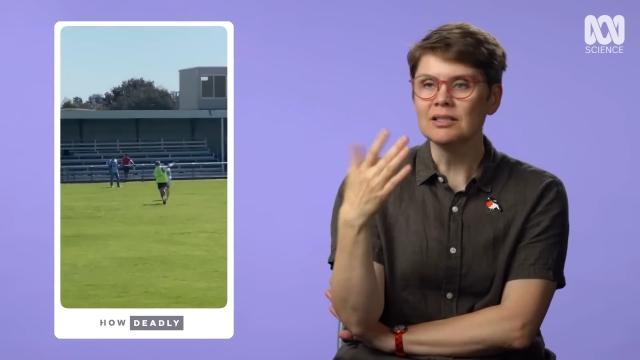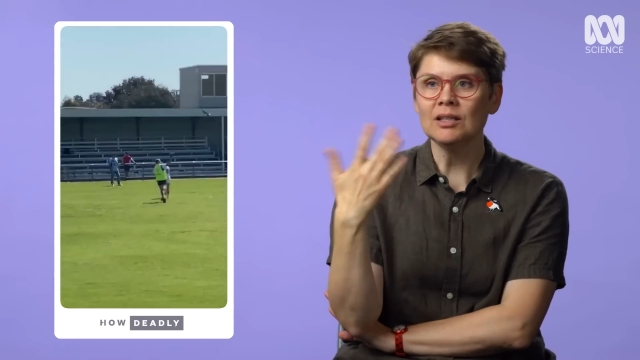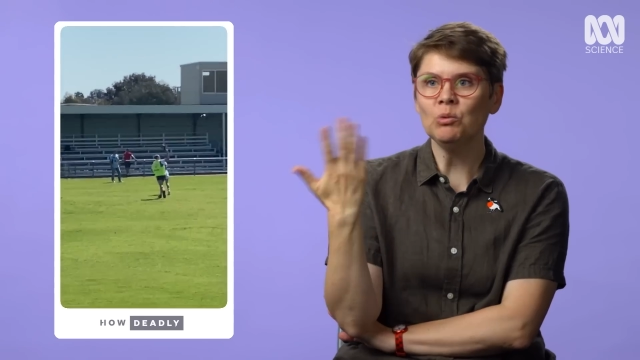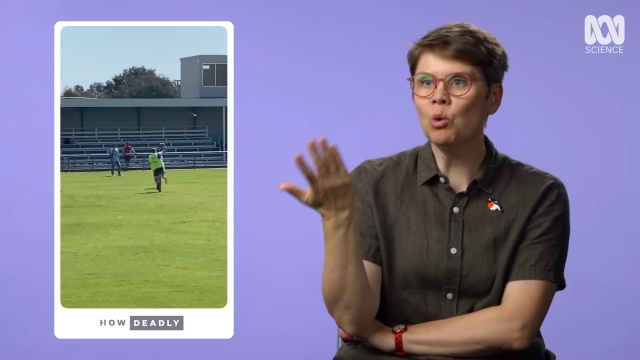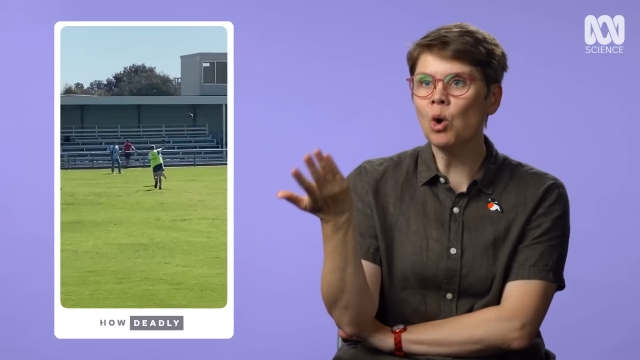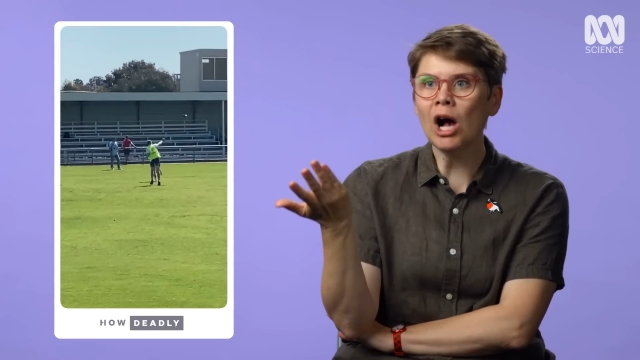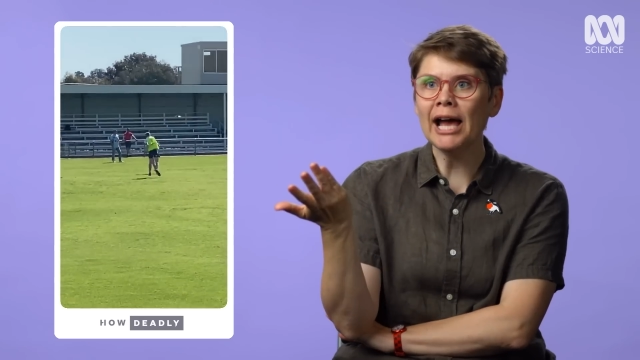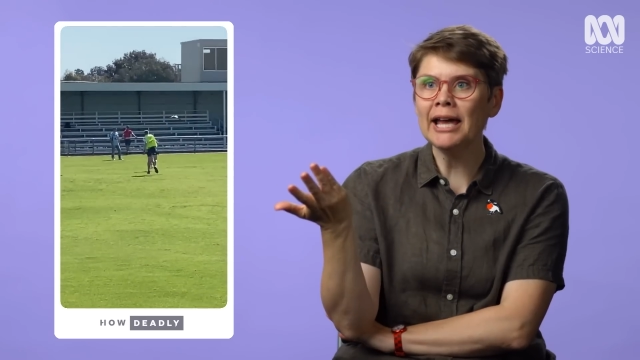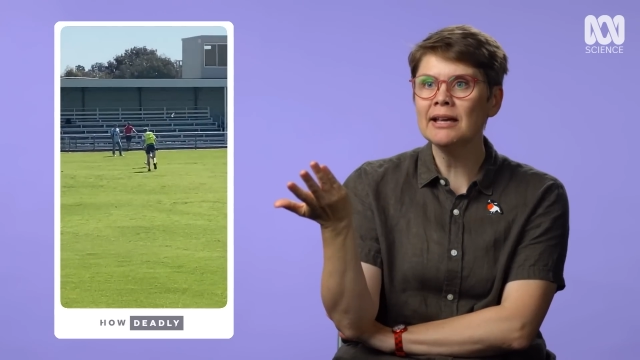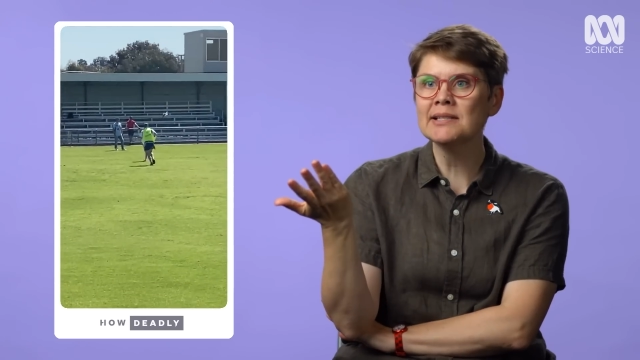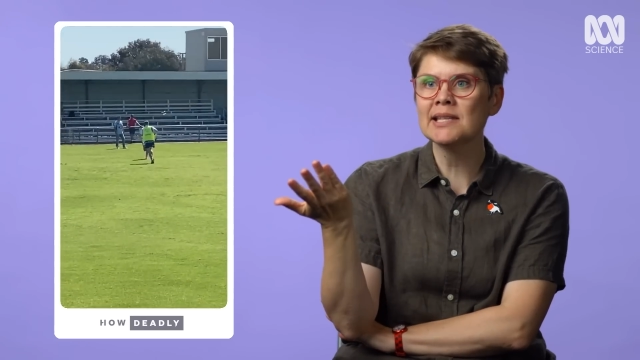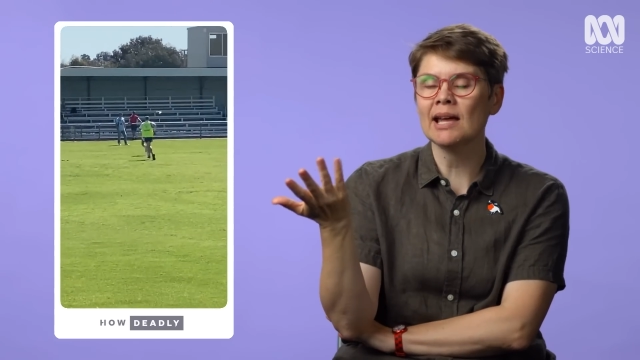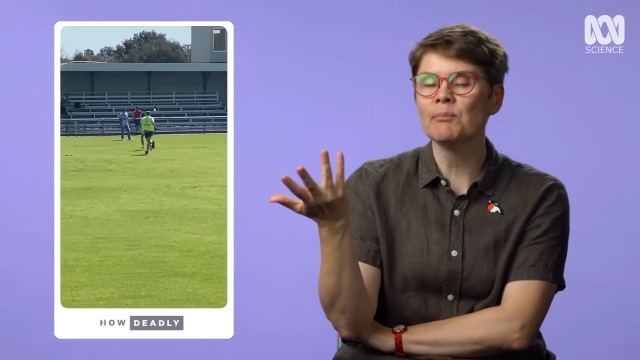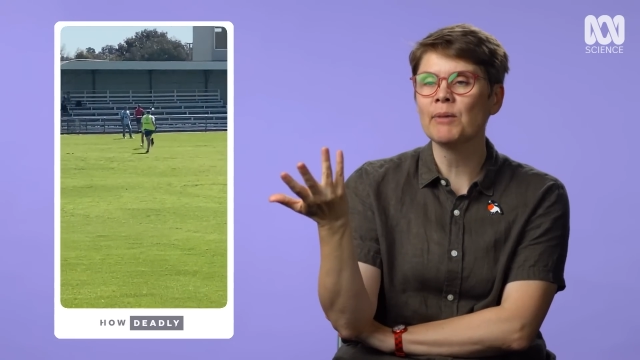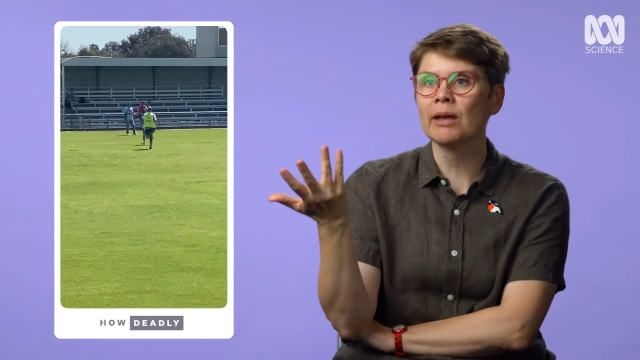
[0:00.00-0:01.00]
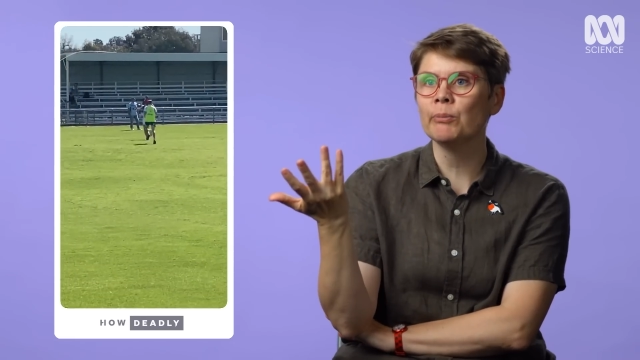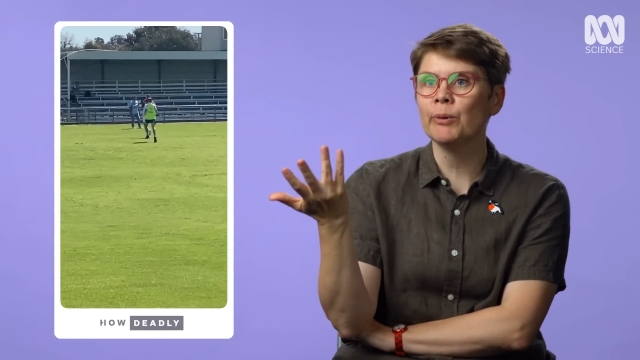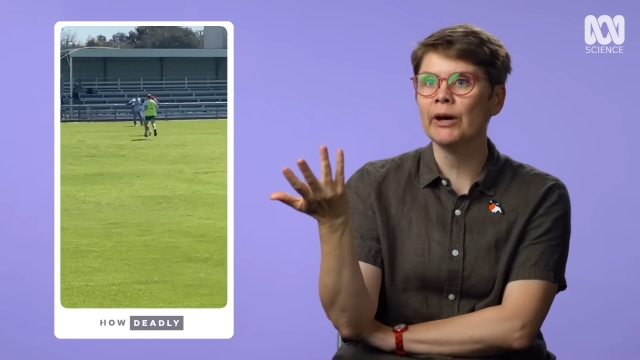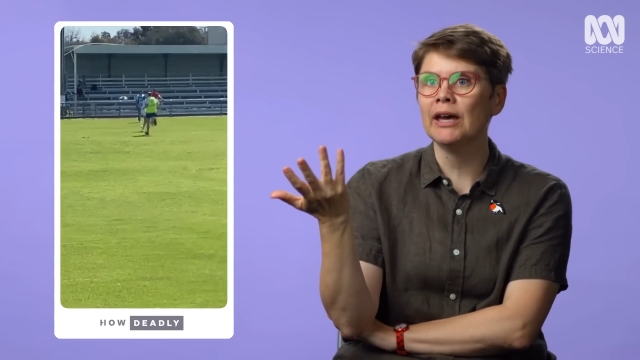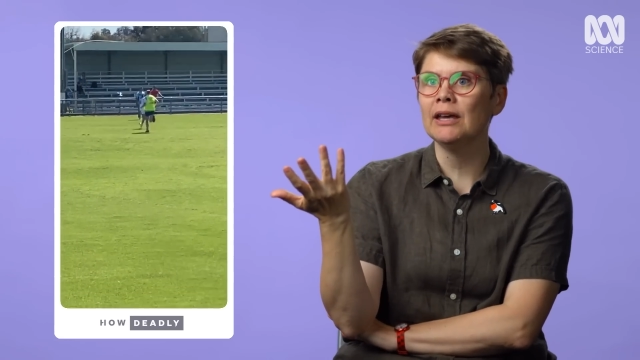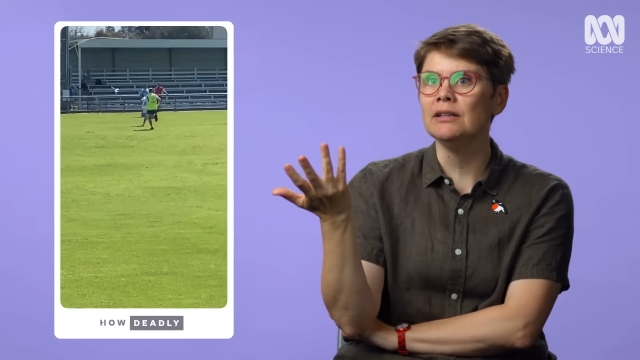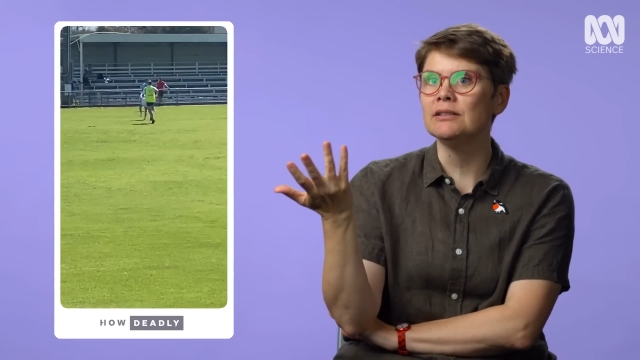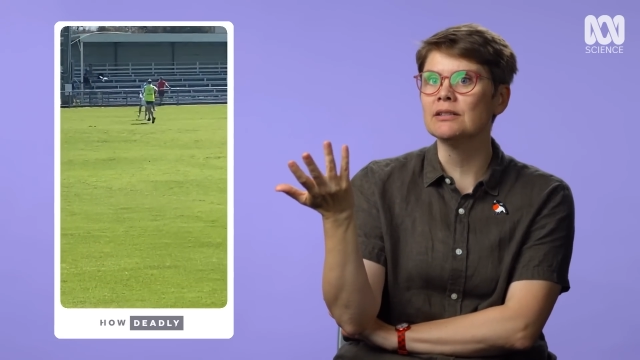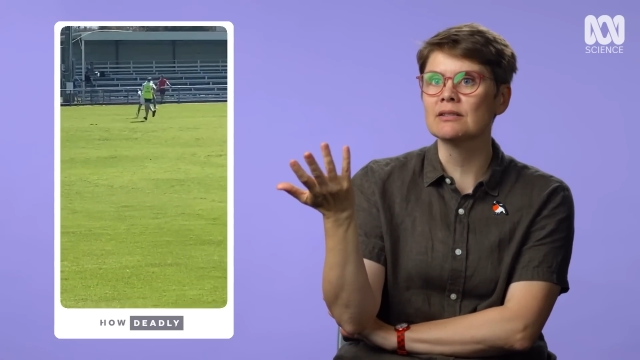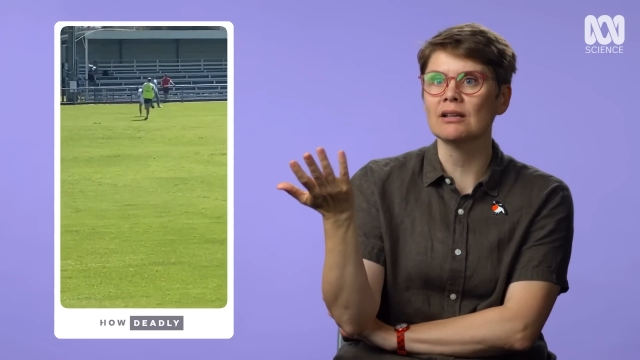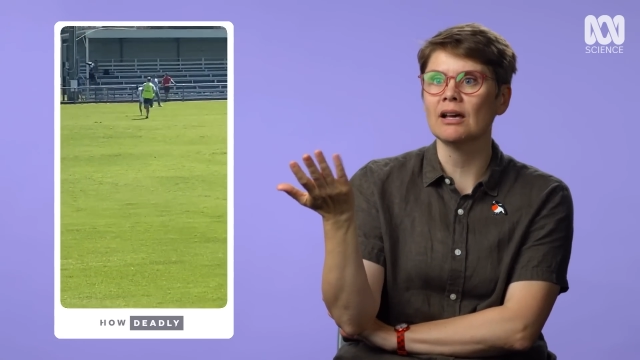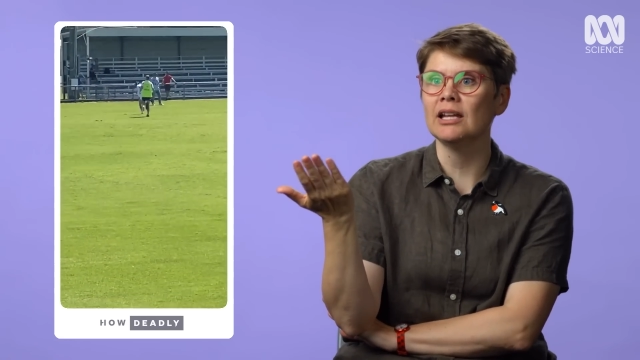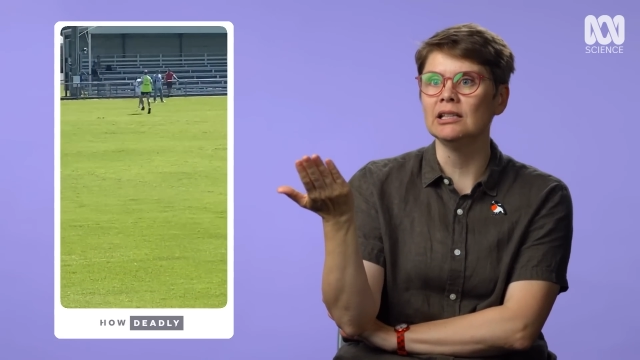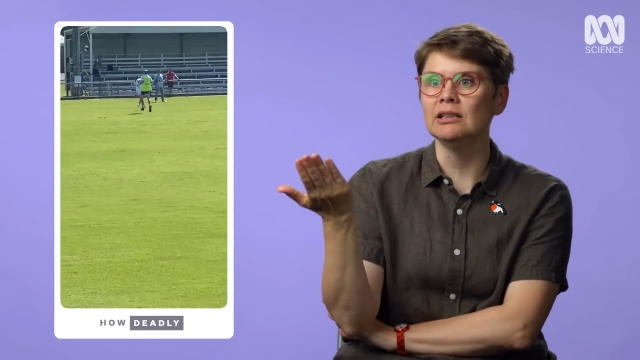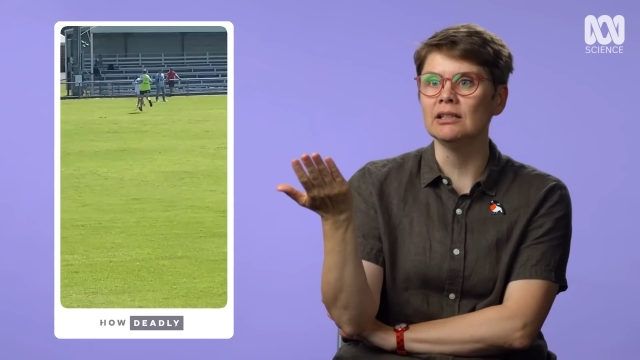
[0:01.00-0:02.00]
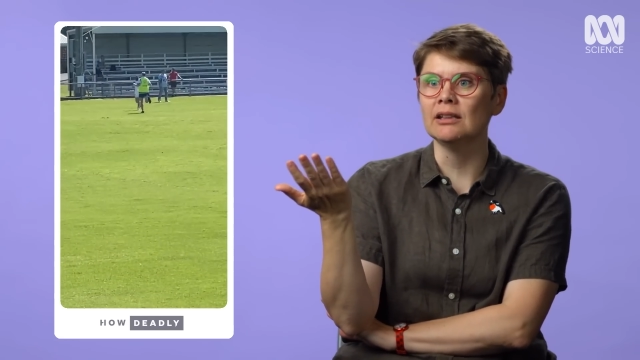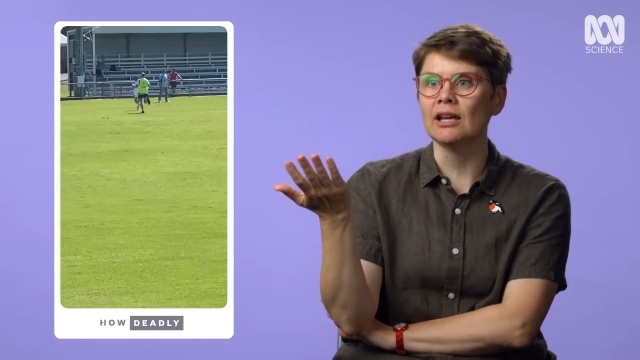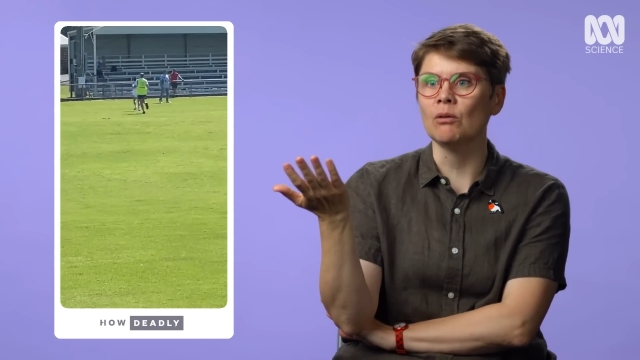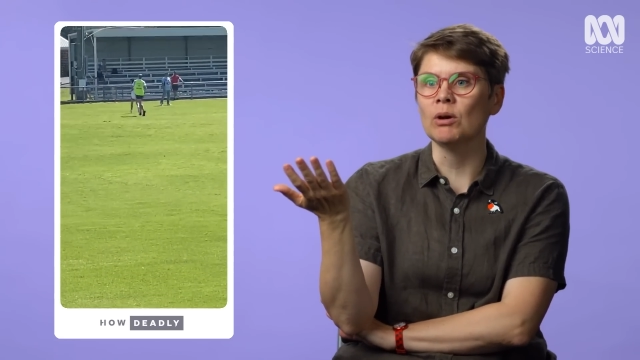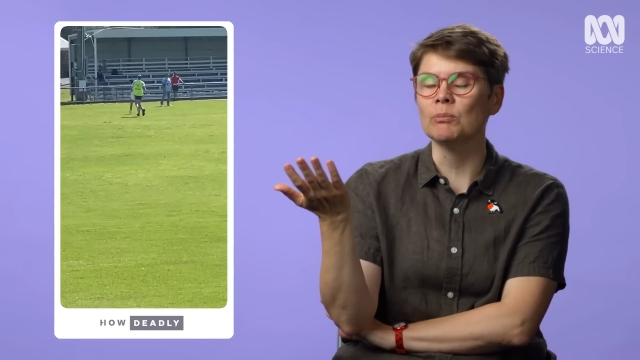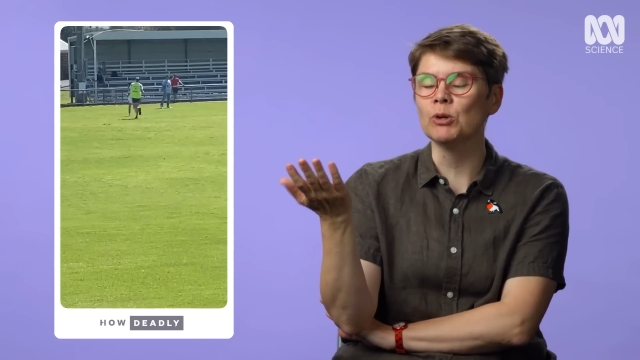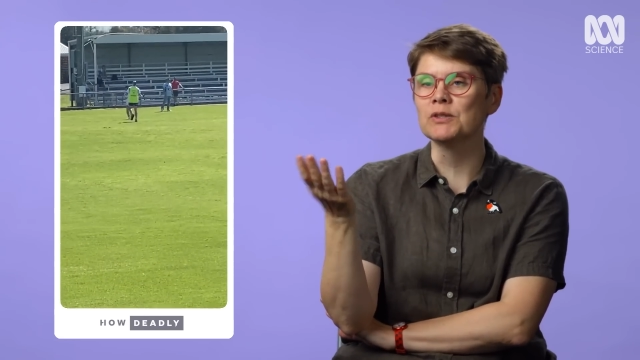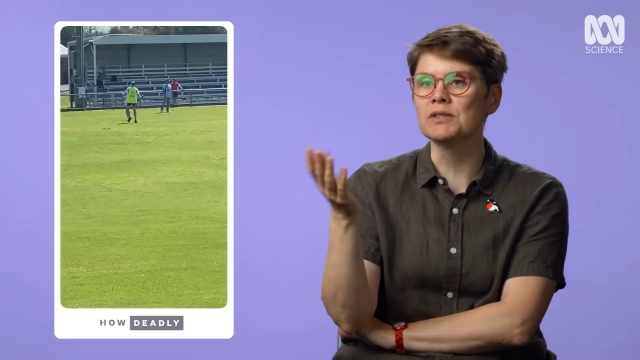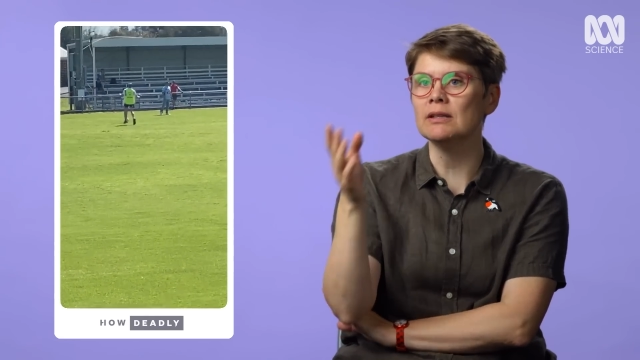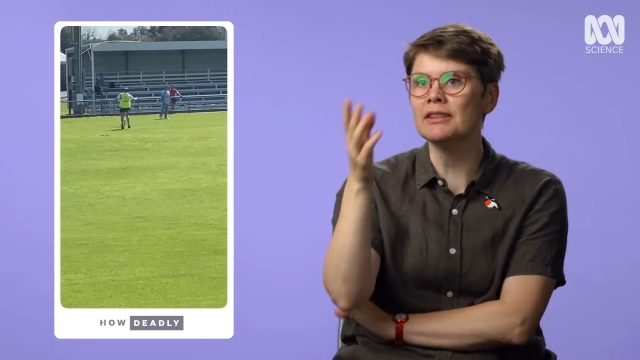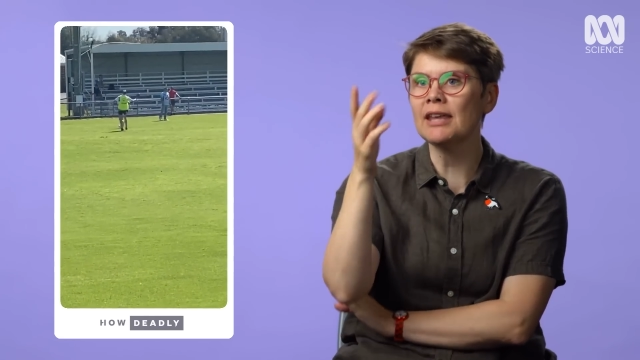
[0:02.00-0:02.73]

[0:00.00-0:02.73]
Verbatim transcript: See, why has that magpie decided that that one person,